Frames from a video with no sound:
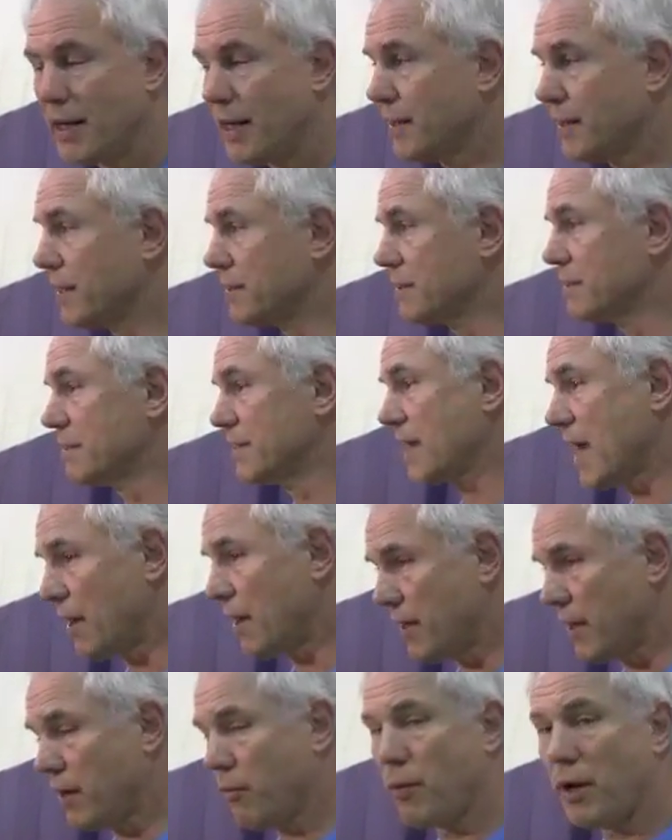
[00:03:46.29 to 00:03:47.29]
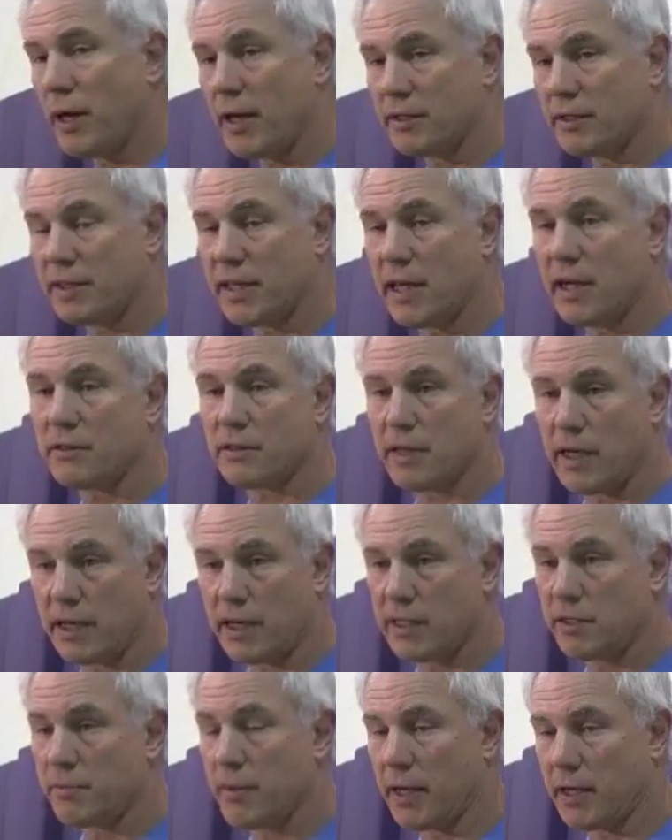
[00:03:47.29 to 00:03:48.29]
It doesn't sound that way. It sounds
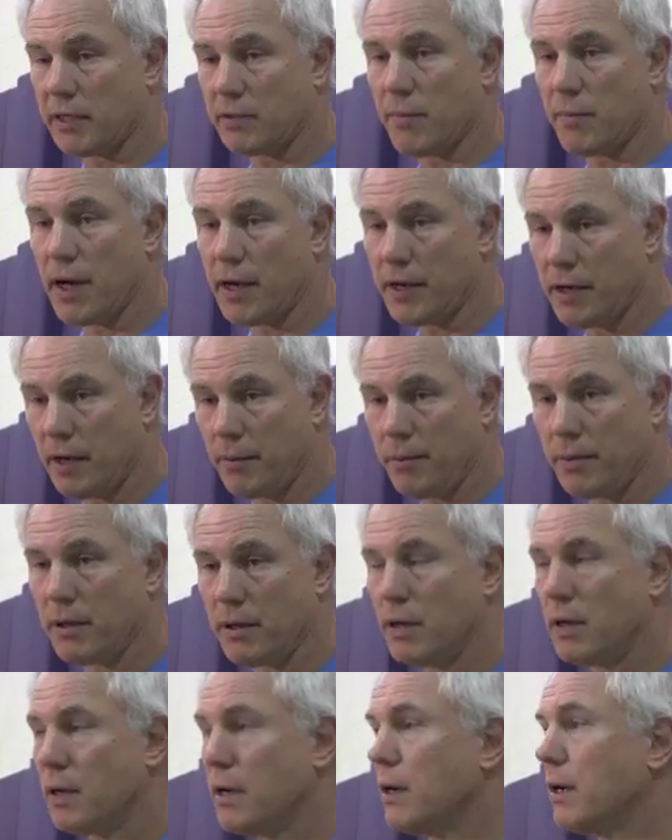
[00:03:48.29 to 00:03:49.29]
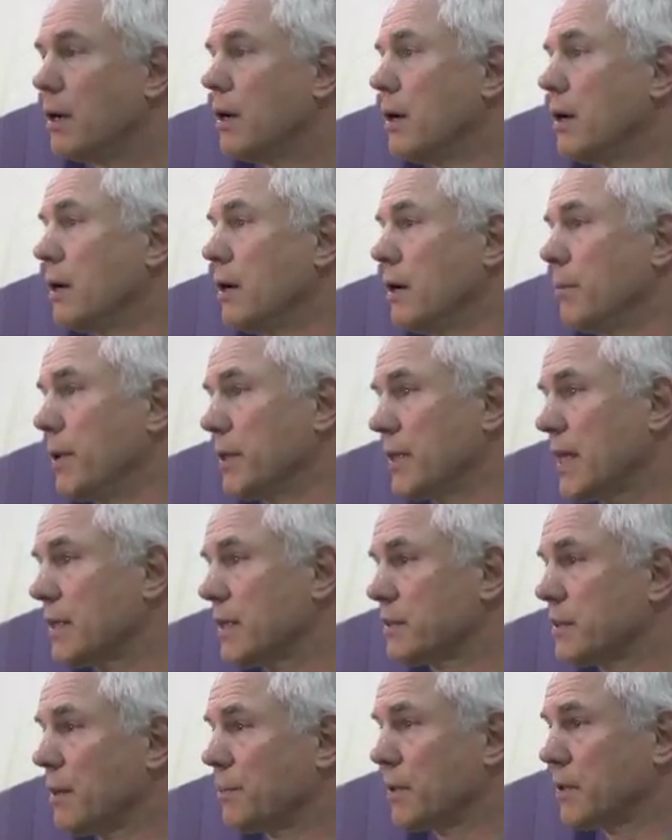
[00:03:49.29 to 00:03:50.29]
like he's made his mind up, but
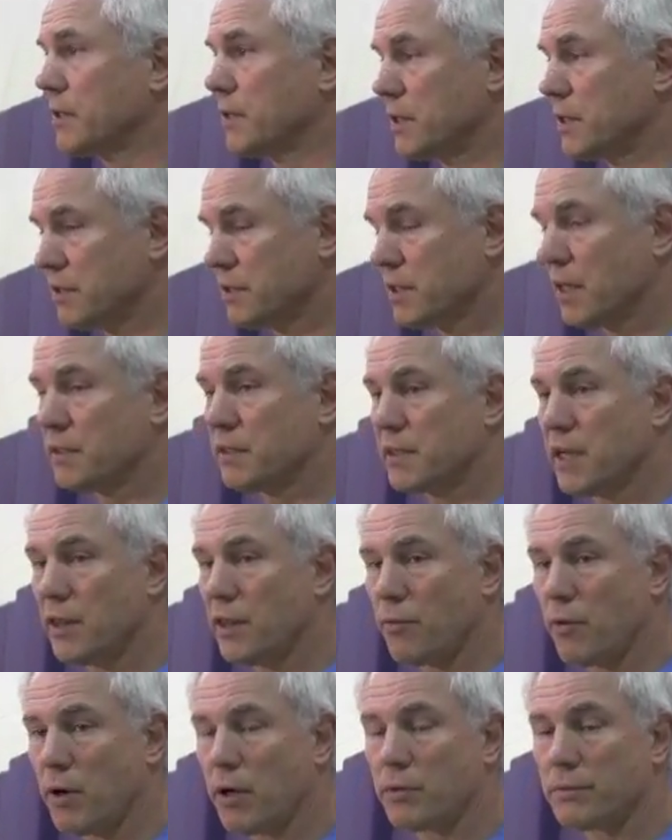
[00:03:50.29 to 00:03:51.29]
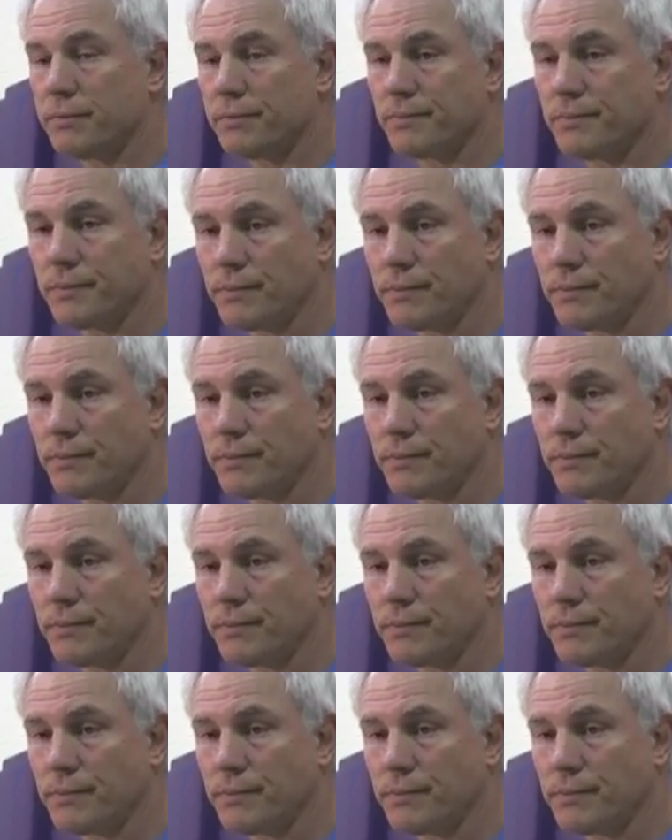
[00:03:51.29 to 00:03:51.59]
that's something to discuss down the road.